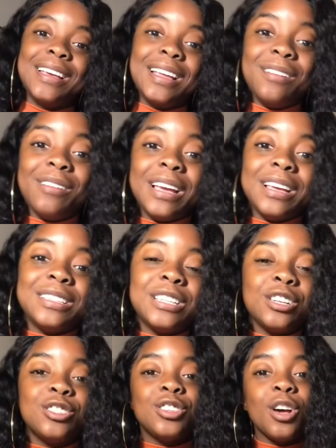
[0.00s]

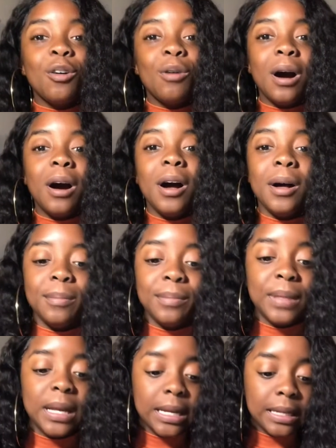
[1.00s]
Anyways,
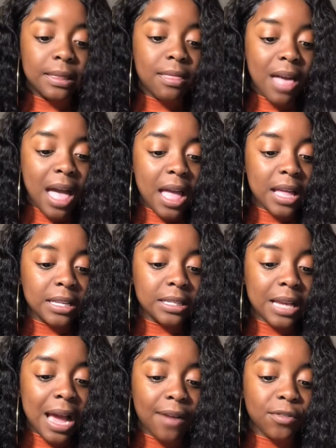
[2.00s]
so
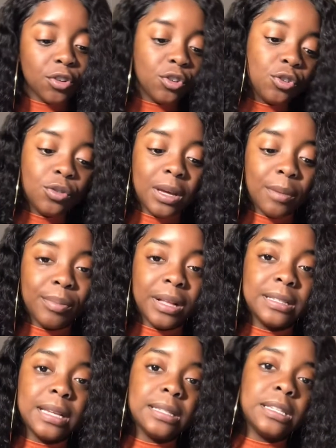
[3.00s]
then after you get
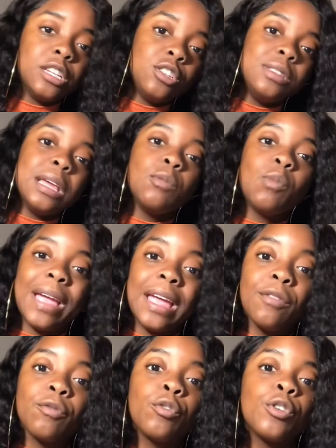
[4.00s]
blood tested, you then
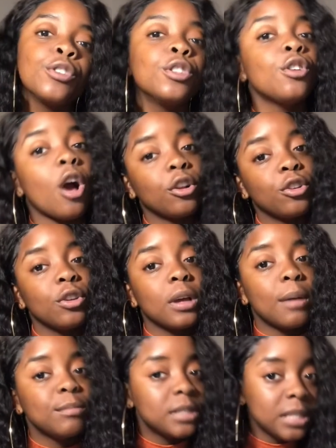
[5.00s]
wait for the doctor to
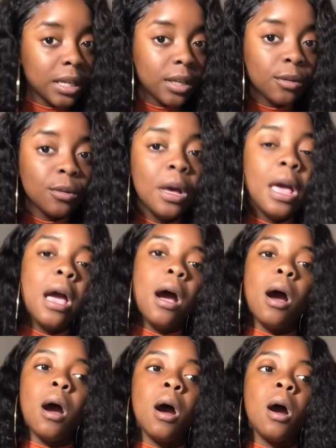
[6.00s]
come see you.
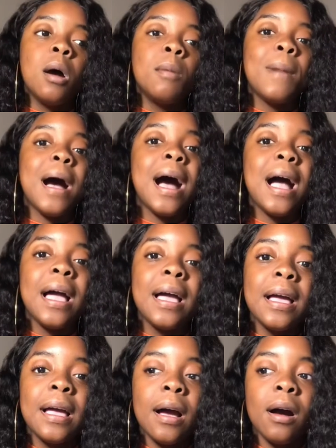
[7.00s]

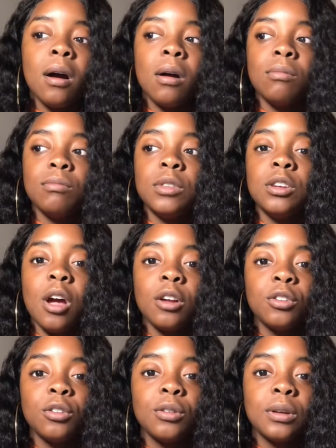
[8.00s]
The
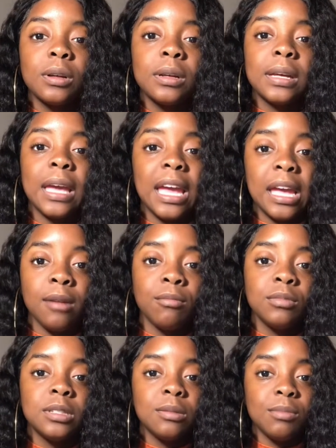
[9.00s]
doctor
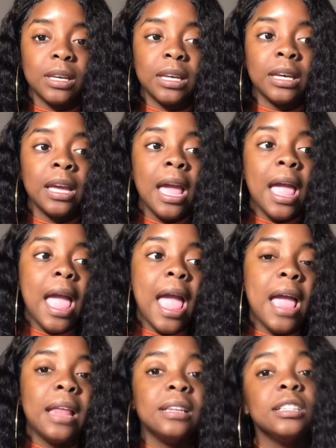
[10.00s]
came to me,
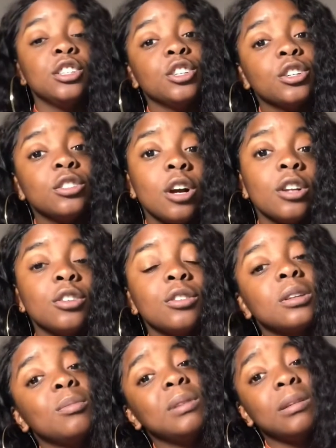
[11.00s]
and your doctor
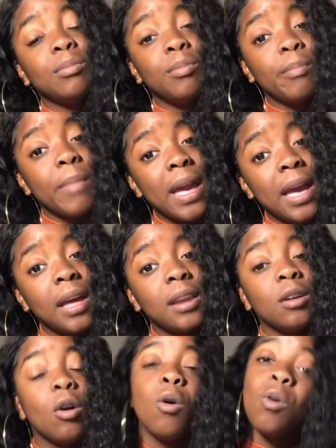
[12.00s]
could be a
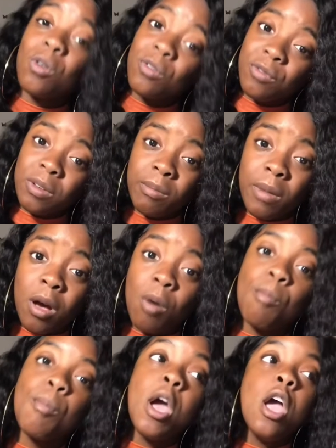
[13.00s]
man or
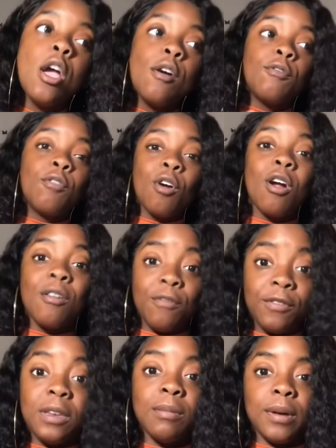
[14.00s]
female. For our
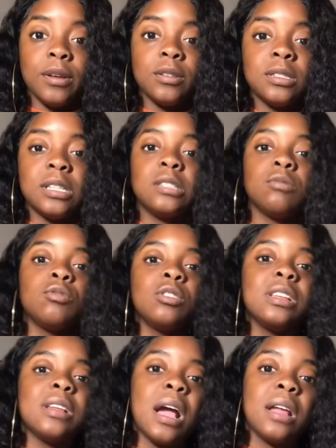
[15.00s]
females, since there was
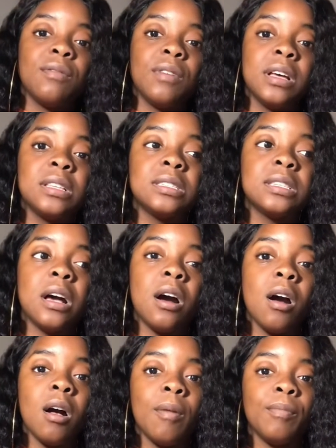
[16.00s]
only 9 of us,
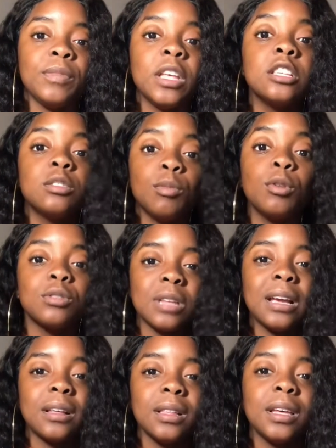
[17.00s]
it's most
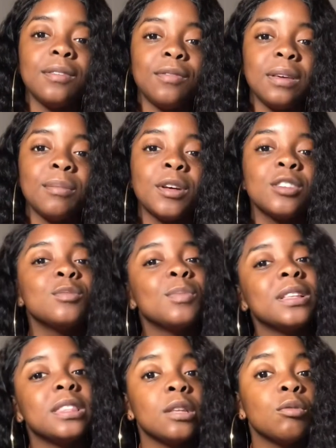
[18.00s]
likely females,
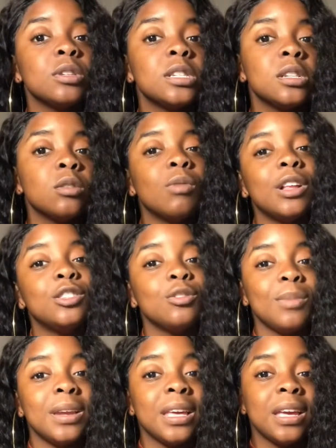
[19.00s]
but there was still one
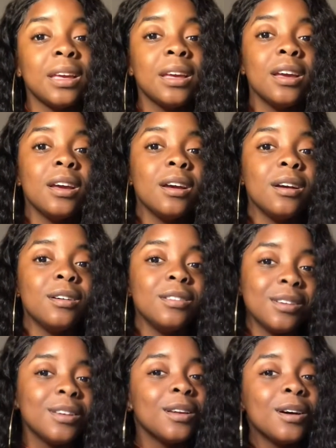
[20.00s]
too many,
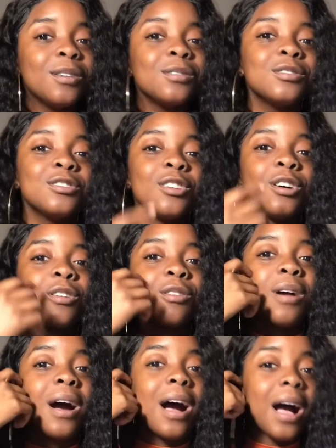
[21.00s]

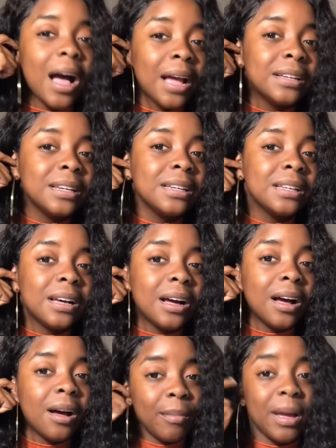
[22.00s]
so I did
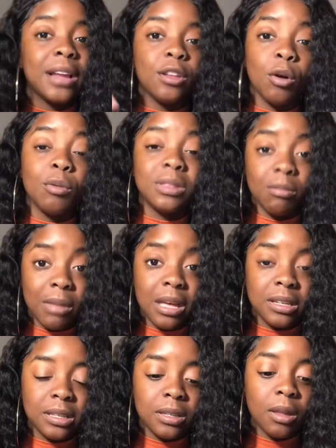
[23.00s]
had to go with the
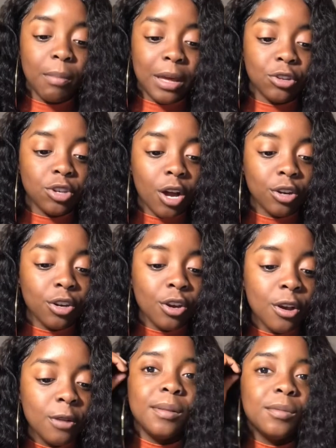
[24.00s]
male doctor.